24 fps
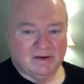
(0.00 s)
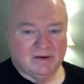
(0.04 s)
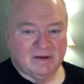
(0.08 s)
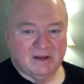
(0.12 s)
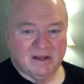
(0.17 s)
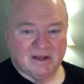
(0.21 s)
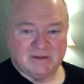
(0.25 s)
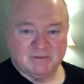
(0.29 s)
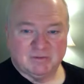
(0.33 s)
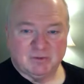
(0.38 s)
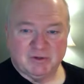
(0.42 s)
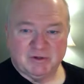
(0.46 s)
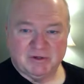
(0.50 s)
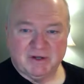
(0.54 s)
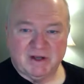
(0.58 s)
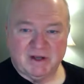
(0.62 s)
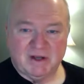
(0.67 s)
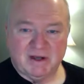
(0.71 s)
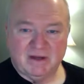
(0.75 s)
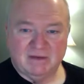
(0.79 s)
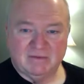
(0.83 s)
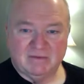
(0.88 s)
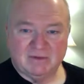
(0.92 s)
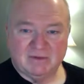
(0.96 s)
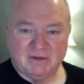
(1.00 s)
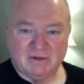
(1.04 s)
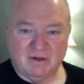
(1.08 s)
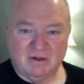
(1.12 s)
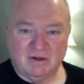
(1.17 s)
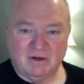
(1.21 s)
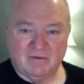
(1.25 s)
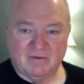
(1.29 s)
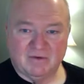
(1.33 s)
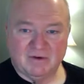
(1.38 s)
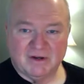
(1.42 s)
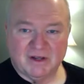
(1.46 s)
Desperate times
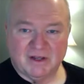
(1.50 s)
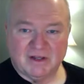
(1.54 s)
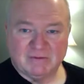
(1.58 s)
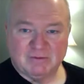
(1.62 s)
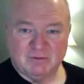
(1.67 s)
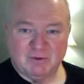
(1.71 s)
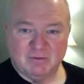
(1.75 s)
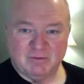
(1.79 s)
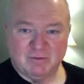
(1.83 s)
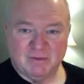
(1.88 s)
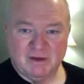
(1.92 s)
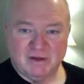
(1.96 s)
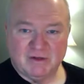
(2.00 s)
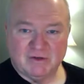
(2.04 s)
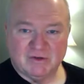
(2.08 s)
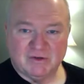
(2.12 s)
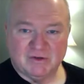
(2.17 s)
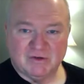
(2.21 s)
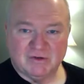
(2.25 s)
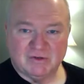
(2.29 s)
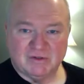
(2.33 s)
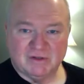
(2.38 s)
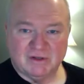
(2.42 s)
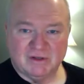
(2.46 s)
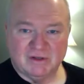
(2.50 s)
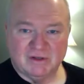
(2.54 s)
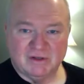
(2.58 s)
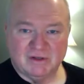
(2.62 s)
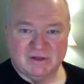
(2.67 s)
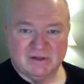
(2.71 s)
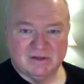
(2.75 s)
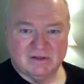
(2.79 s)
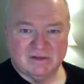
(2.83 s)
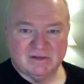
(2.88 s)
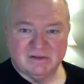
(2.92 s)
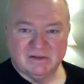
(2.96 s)
call for desperate measures.
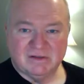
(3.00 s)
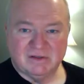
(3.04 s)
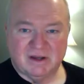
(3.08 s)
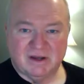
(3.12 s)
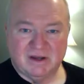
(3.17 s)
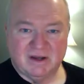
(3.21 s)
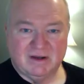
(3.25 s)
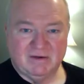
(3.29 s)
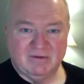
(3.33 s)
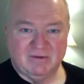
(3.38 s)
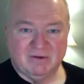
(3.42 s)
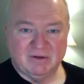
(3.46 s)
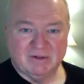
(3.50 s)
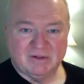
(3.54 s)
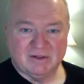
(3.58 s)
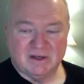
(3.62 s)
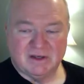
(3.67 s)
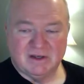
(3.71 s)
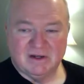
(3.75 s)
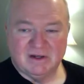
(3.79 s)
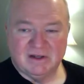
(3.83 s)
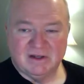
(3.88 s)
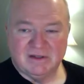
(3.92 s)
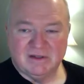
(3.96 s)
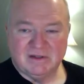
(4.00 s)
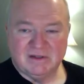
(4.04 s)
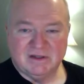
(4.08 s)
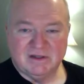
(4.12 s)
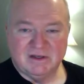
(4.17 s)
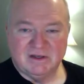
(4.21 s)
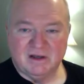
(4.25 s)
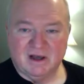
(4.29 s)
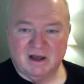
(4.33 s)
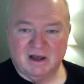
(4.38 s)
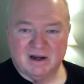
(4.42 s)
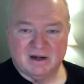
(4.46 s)
And once again, it's the
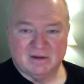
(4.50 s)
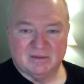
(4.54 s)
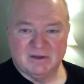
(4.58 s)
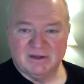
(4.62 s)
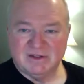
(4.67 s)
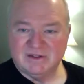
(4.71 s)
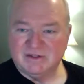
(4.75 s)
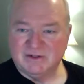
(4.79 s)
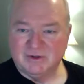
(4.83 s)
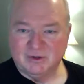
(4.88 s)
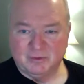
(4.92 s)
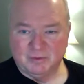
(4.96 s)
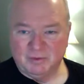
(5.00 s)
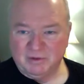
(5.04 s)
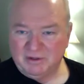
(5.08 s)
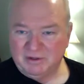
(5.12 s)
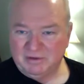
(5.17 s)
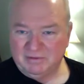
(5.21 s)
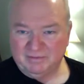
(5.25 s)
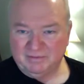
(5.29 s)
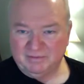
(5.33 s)
economy, stupid.